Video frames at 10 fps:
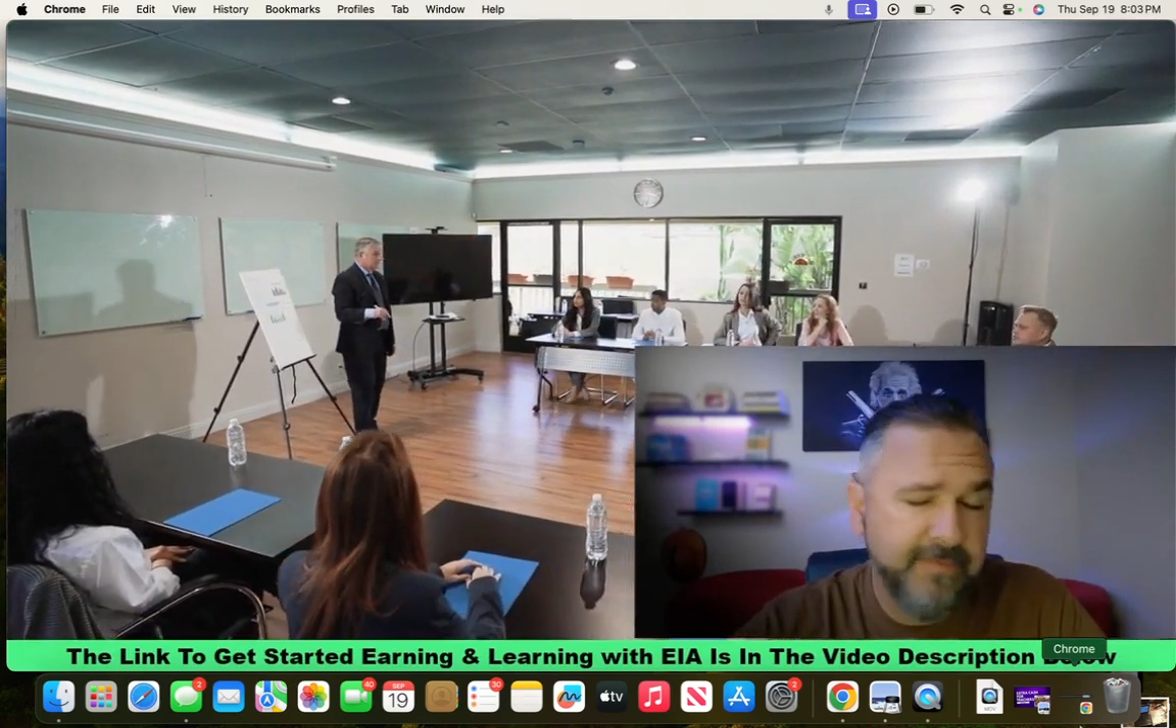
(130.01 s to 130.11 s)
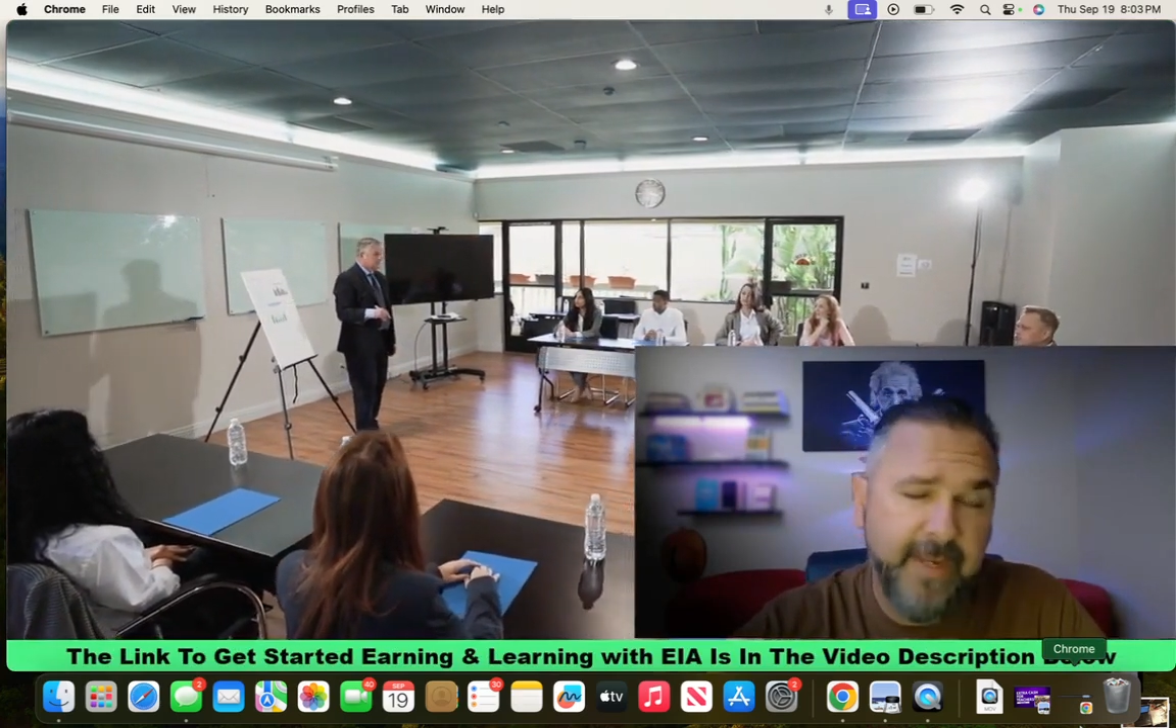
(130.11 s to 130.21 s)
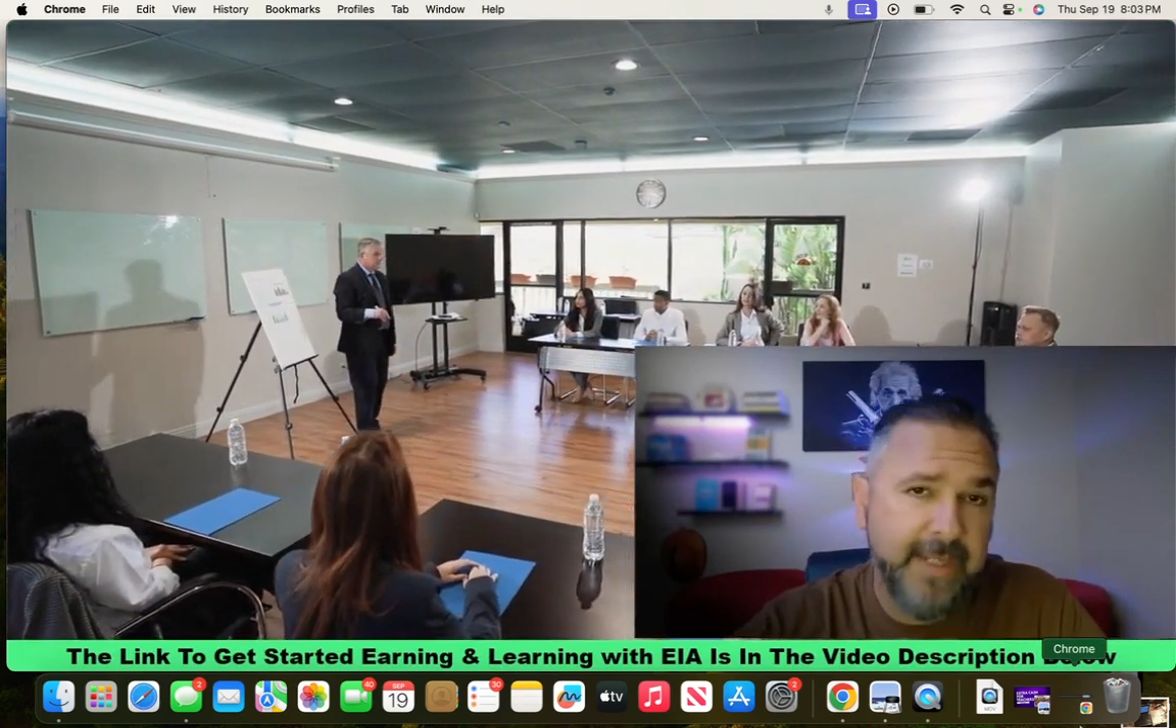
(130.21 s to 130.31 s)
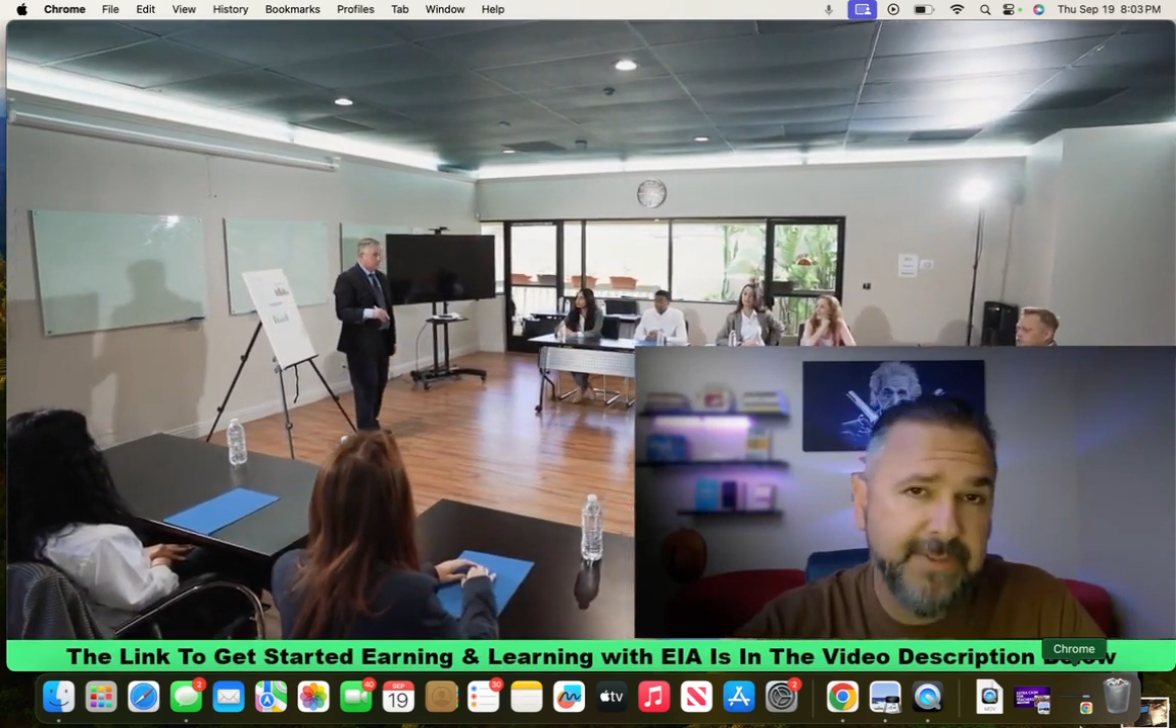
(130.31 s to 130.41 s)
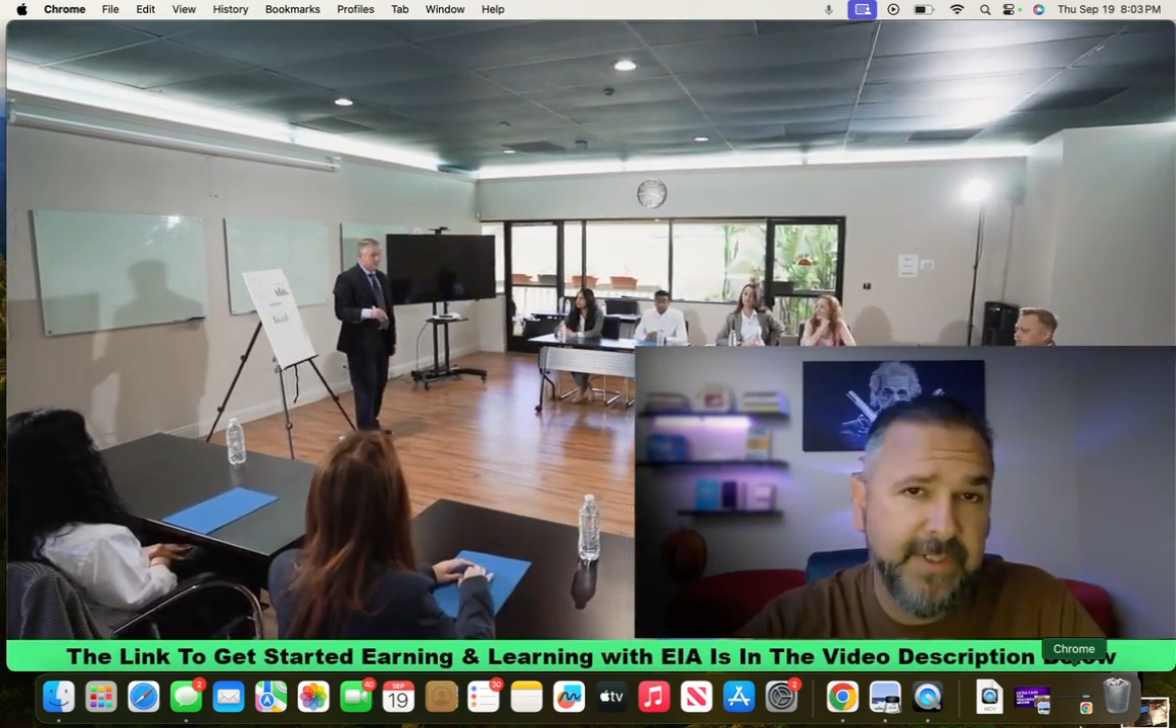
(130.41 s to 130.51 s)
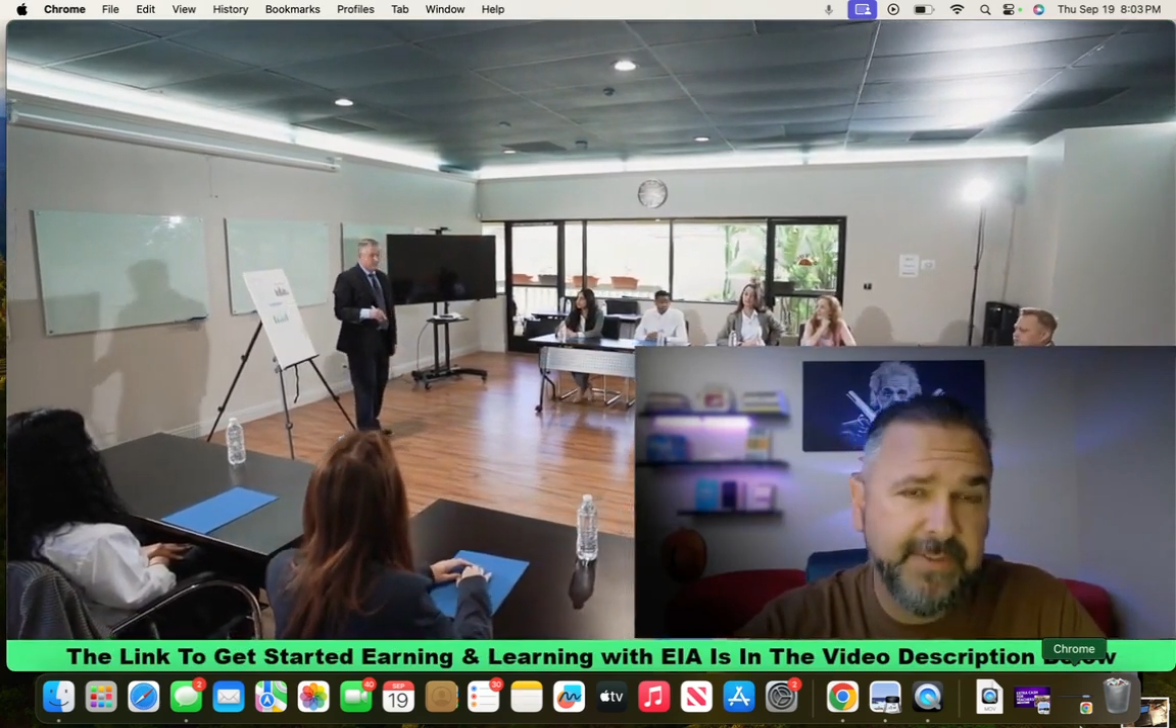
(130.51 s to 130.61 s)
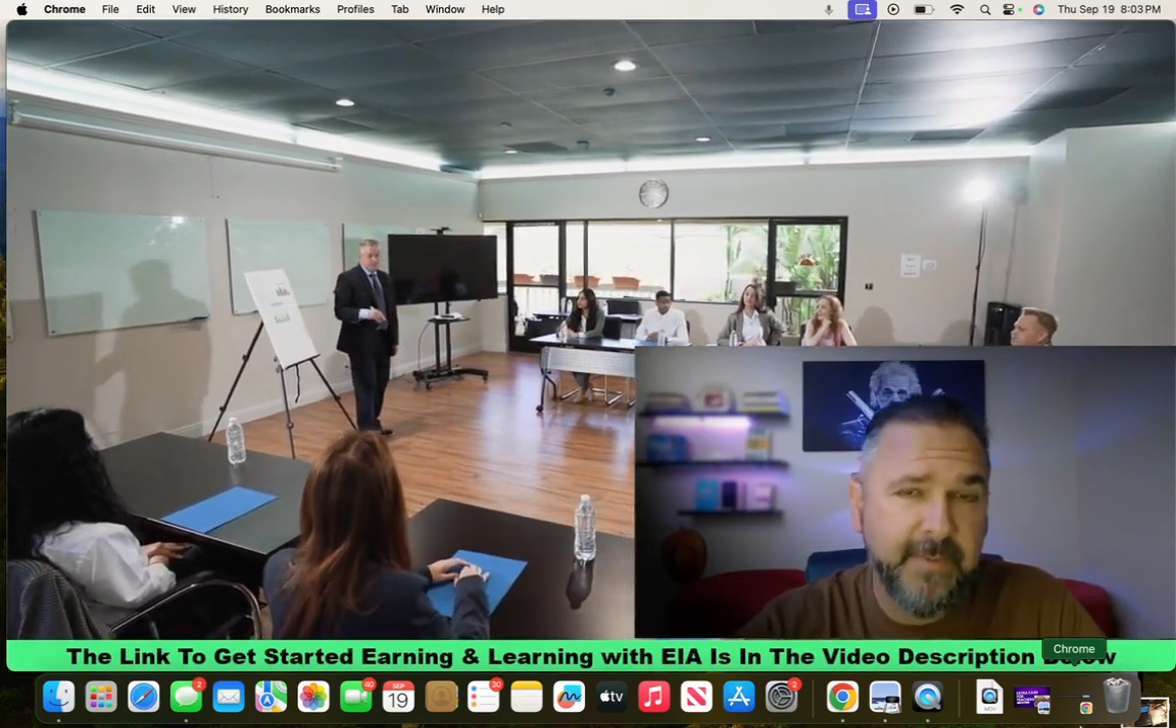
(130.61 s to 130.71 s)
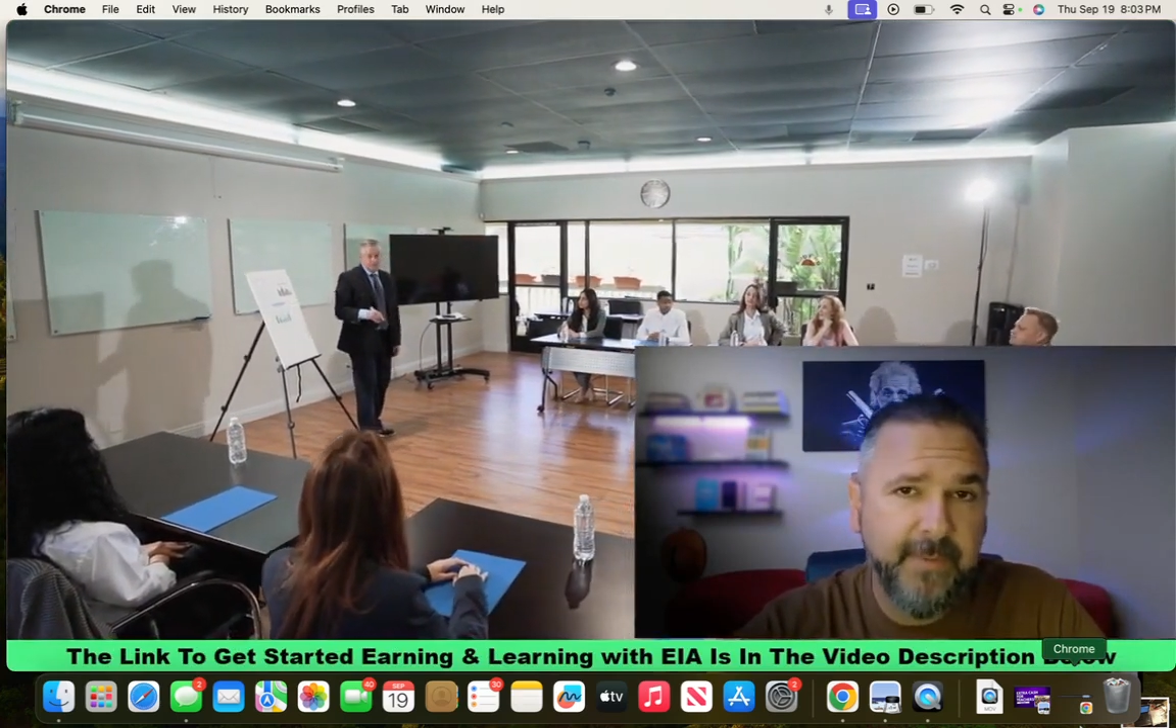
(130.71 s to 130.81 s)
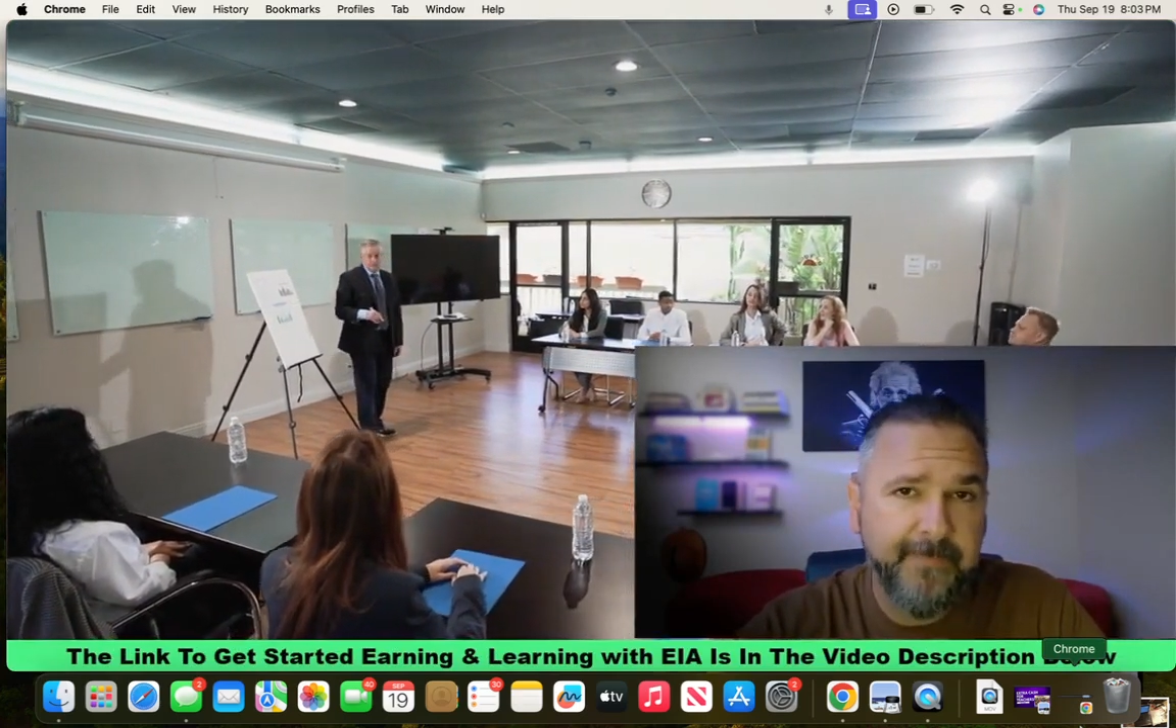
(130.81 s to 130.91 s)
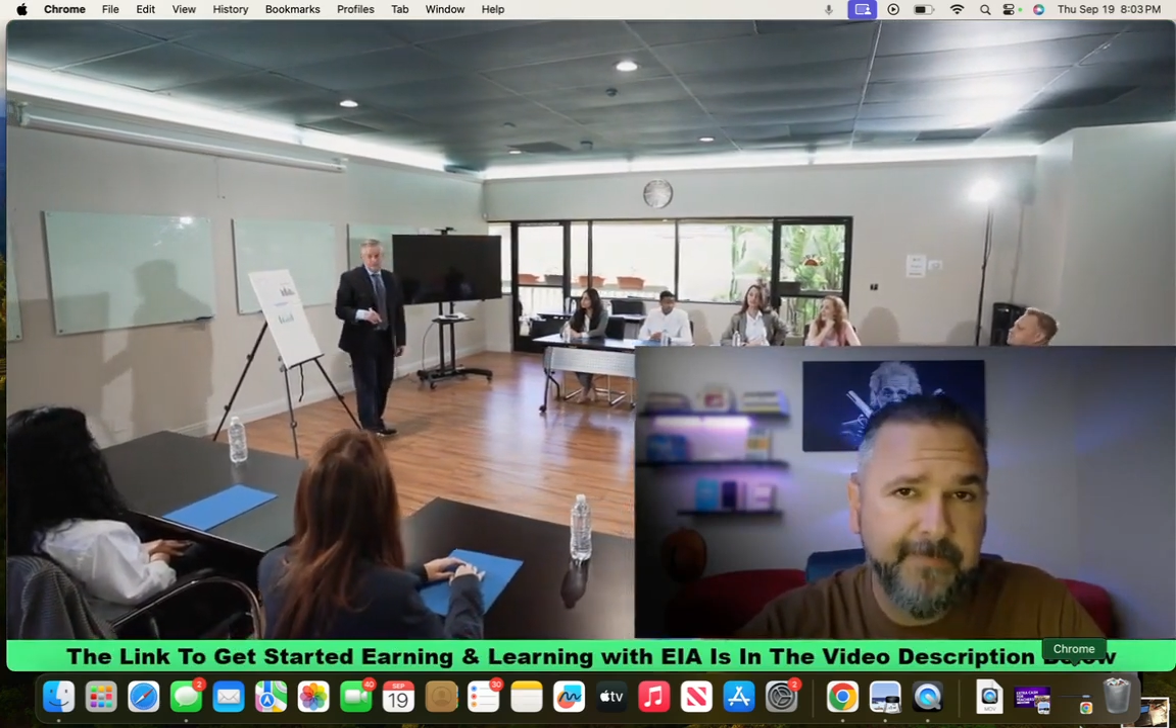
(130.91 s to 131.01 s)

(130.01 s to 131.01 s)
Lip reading: fast, trust me.